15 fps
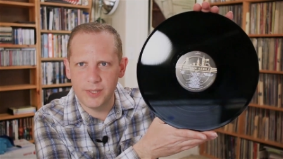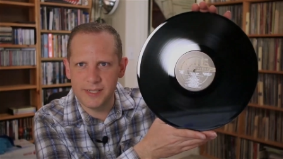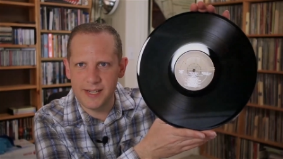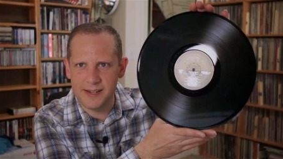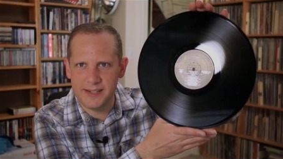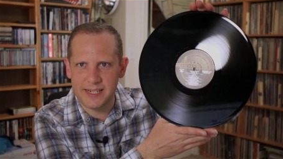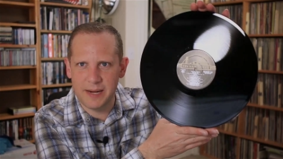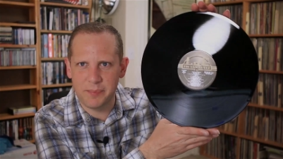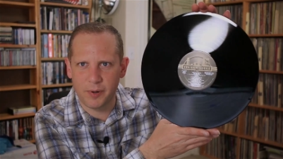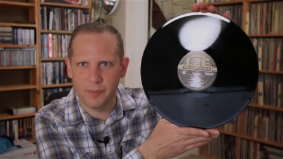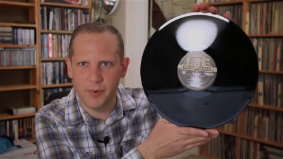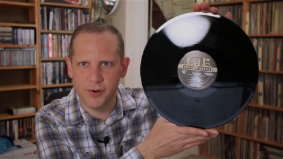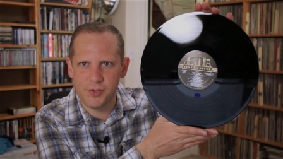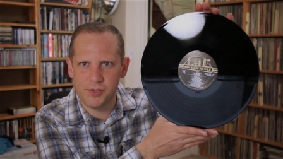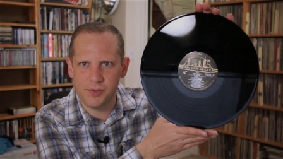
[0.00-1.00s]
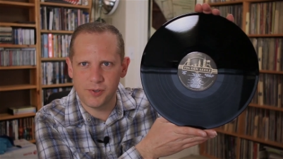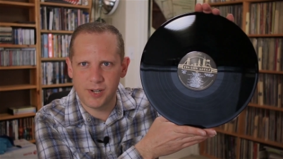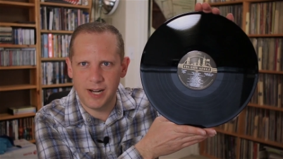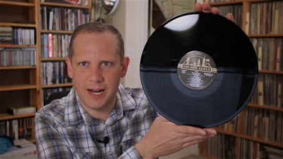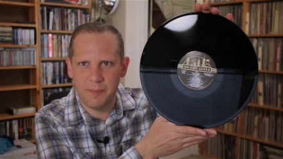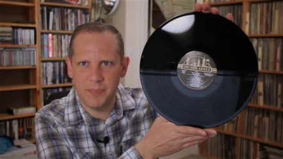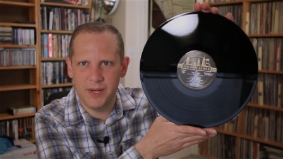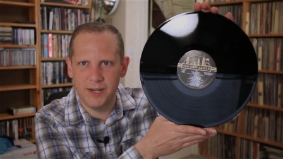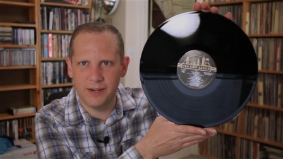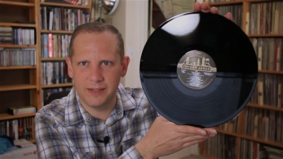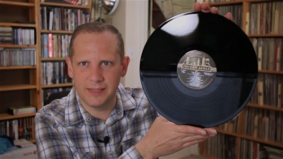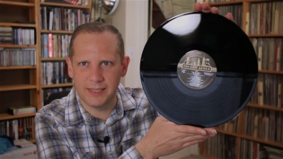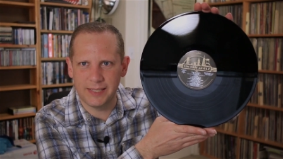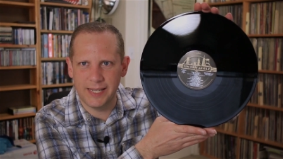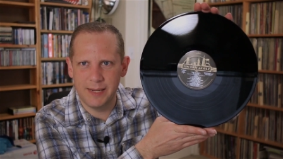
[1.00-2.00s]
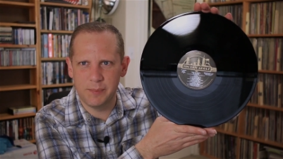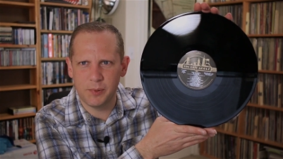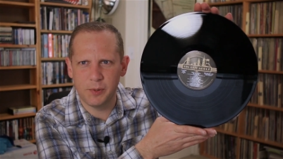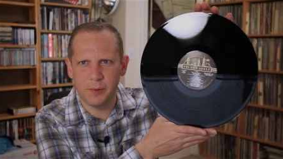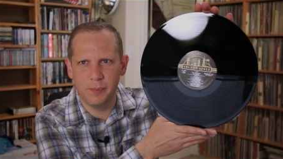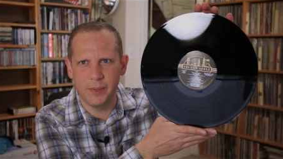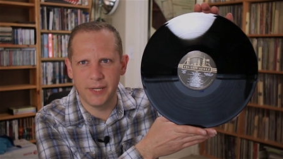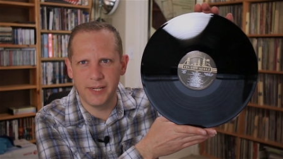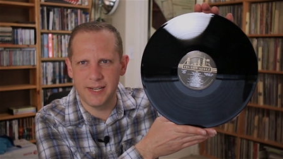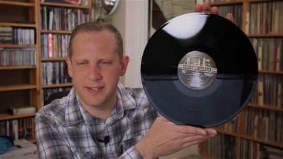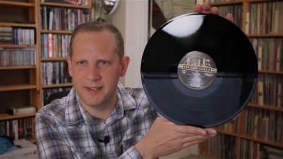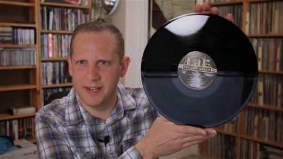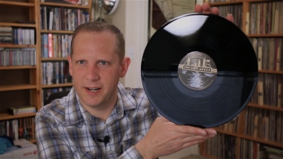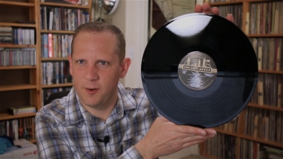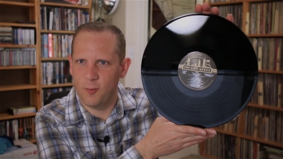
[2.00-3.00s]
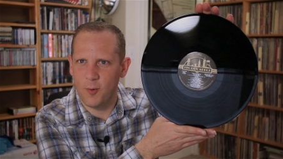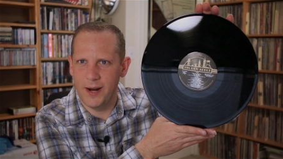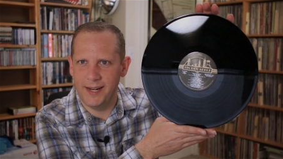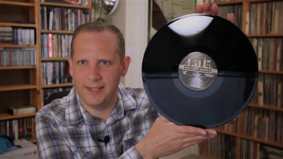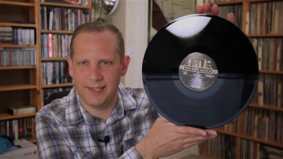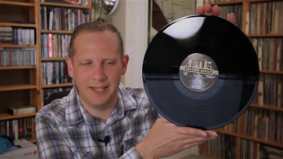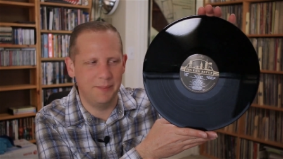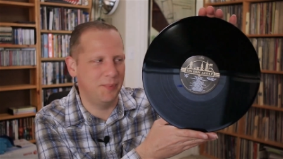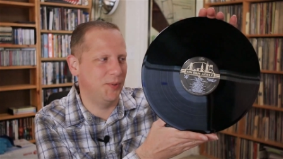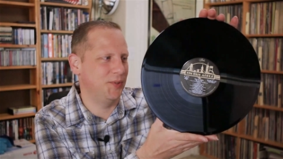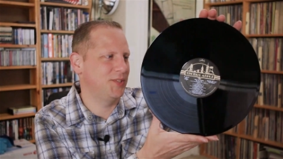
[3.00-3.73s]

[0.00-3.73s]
It does say promotional copy on the label, but it's not a white label.